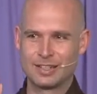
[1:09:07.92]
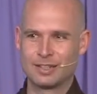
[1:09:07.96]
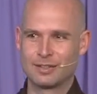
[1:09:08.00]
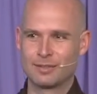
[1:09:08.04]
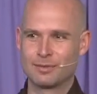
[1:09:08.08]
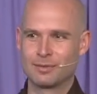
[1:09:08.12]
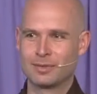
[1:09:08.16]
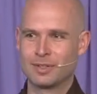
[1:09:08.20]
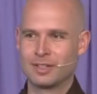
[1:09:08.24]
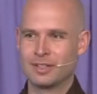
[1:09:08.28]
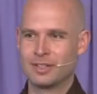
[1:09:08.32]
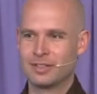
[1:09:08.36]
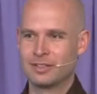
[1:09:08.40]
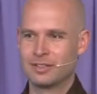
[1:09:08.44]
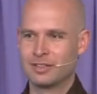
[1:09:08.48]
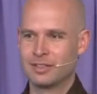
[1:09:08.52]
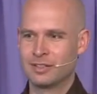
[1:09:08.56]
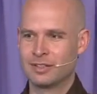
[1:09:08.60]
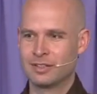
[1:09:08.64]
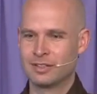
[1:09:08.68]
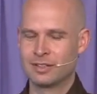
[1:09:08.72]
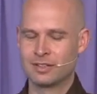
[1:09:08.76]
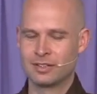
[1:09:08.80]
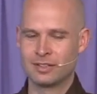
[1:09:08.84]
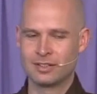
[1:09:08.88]
But
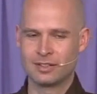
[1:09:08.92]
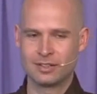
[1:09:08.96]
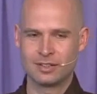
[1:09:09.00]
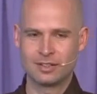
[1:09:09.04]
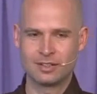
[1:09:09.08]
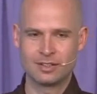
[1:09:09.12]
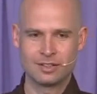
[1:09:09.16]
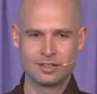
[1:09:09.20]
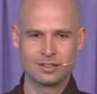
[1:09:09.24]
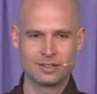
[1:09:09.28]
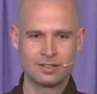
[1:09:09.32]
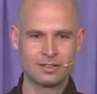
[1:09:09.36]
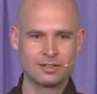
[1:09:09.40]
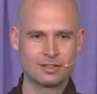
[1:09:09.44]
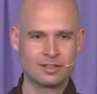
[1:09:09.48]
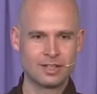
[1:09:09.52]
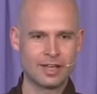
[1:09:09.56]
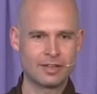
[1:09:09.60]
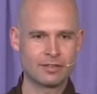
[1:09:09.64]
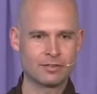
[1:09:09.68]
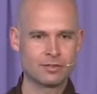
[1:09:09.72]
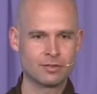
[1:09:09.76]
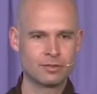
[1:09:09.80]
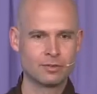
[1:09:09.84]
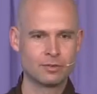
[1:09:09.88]
it
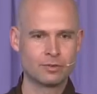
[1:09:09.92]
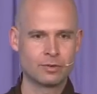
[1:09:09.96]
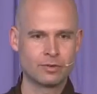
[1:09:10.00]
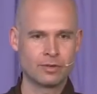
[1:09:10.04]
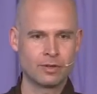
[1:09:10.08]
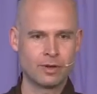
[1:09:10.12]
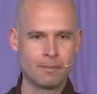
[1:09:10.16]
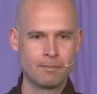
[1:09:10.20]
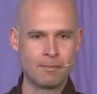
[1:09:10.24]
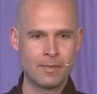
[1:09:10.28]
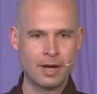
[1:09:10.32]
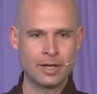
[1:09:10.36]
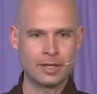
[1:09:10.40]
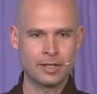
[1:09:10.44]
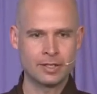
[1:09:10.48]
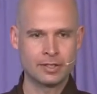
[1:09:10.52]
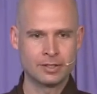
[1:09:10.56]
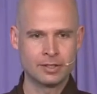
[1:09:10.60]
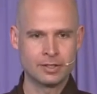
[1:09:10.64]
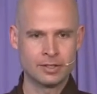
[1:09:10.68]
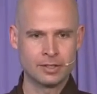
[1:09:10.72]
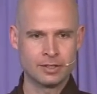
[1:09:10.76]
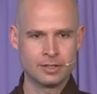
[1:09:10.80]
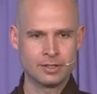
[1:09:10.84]
has to do with our mind.